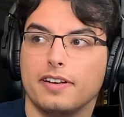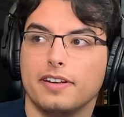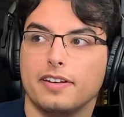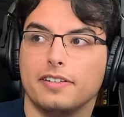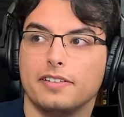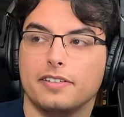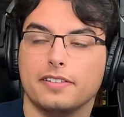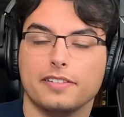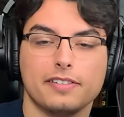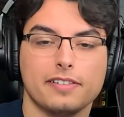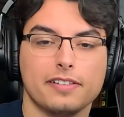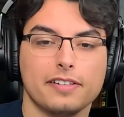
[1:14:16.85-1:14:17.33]

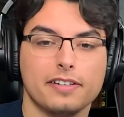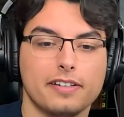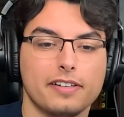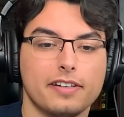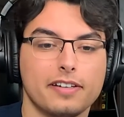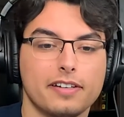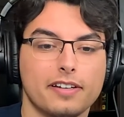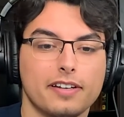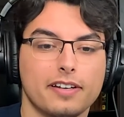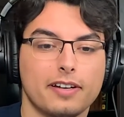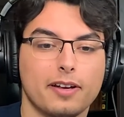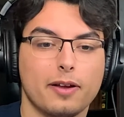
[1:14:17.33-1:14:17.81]
Just like
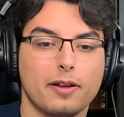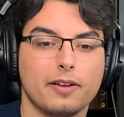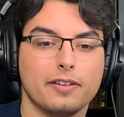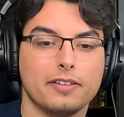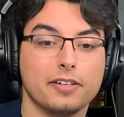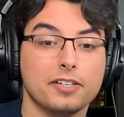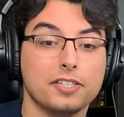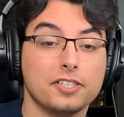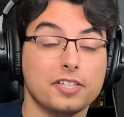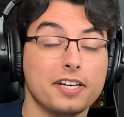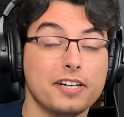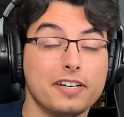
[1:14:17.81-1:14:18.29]

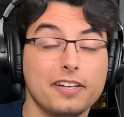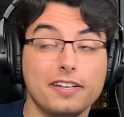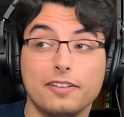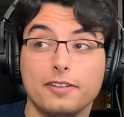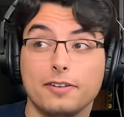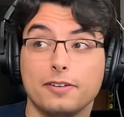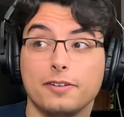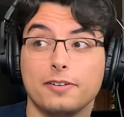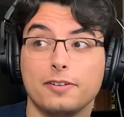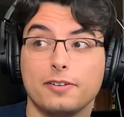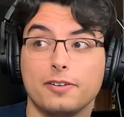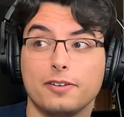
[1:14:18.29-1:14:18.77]
Touch ID
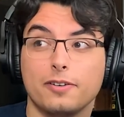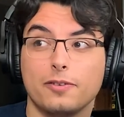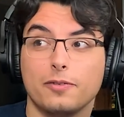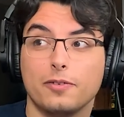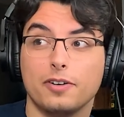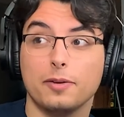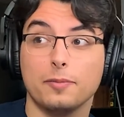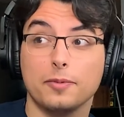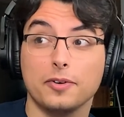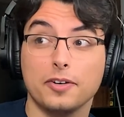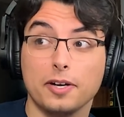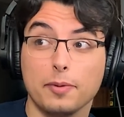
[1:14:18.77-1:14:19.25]
though, when
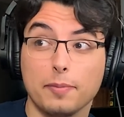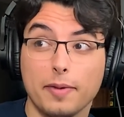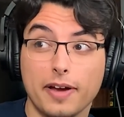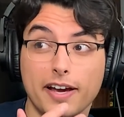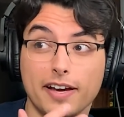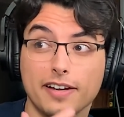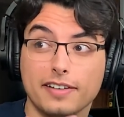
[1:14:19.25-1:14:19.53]
I'm wearing a mask.